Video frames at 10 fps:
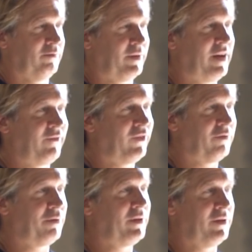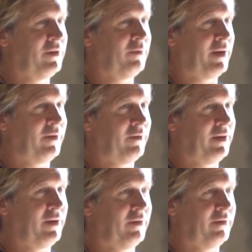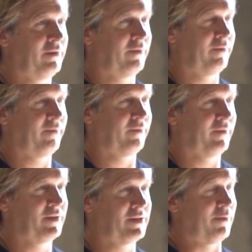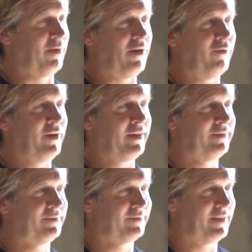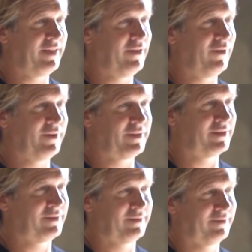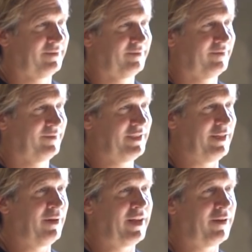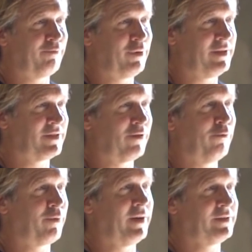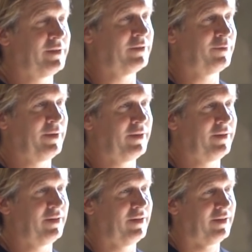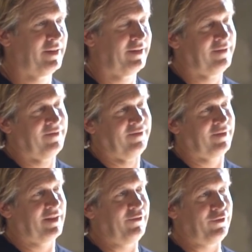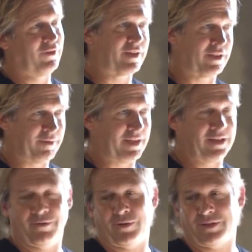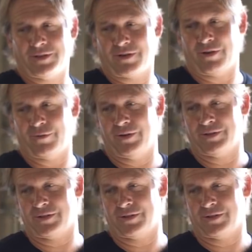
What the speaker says: But I feel pretty good about it right now. It's come a long way. I know it's seemed like a pretty slow process, but if you look at the beginning what this car was